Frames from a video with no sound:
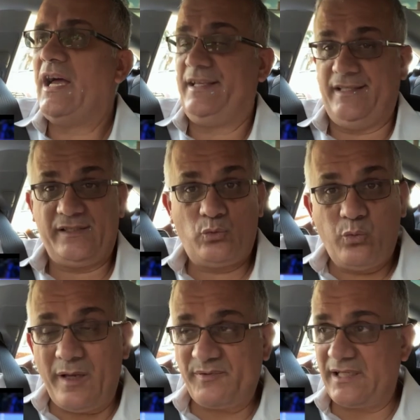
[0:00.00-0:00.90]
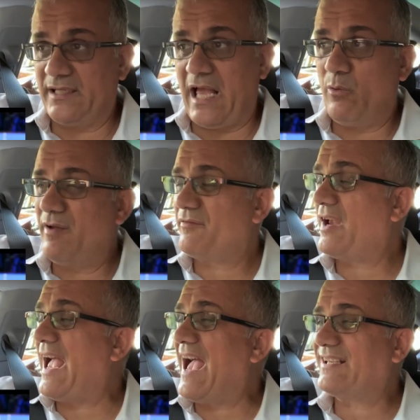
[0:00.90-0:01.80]
His website,
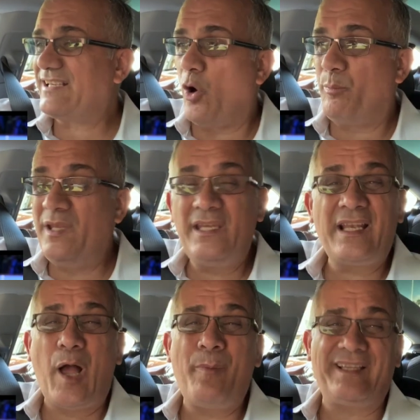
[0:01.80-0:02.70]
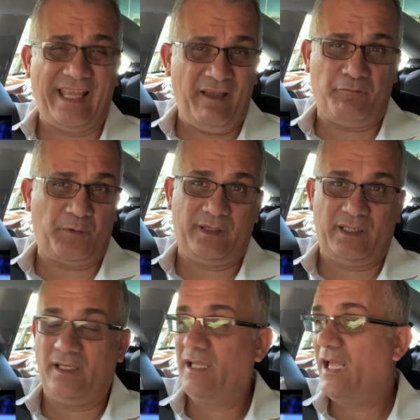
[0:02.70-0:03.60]
however, has opinion about
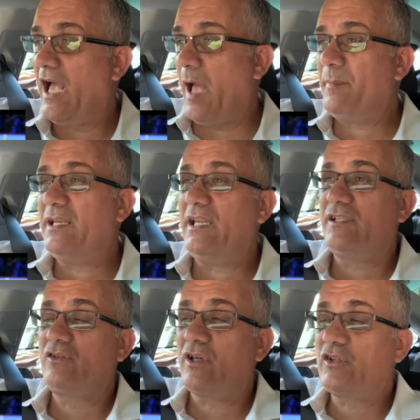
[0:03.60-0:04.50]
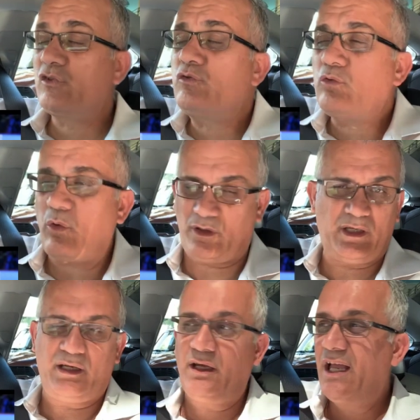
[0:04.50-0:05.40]
everything. I mean, it's
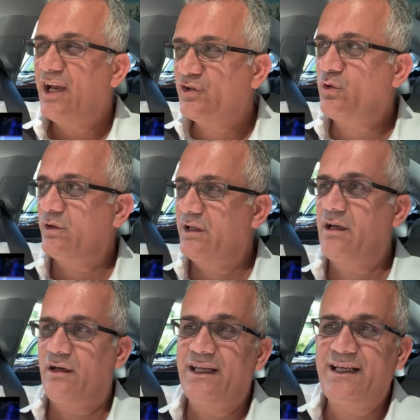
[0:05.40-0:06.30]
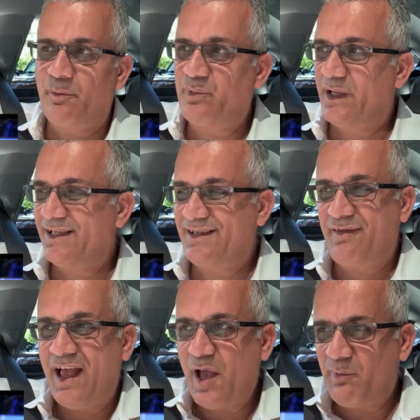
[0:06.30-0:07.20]
extraordinarily
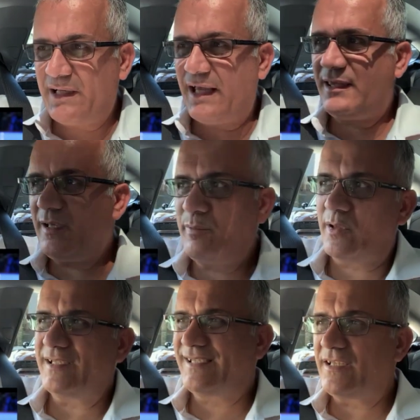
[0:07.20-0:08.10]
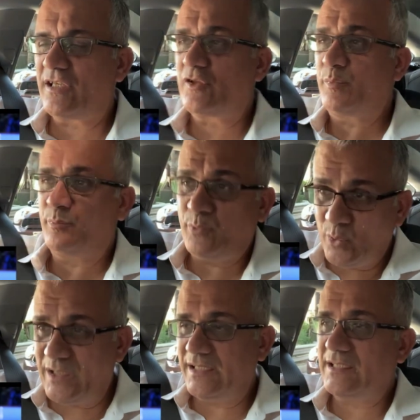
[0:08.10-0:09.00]
comprehensive. But I think Bernie Sanders
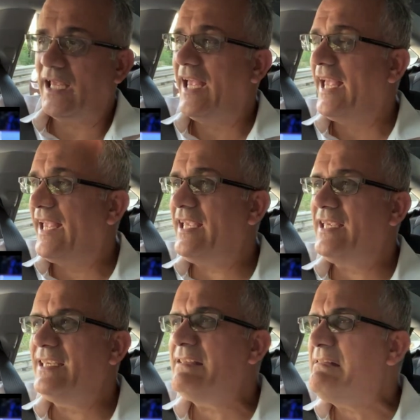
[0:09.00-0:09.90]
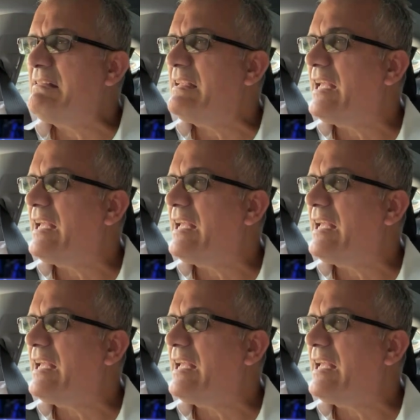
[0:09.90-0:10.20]
put it in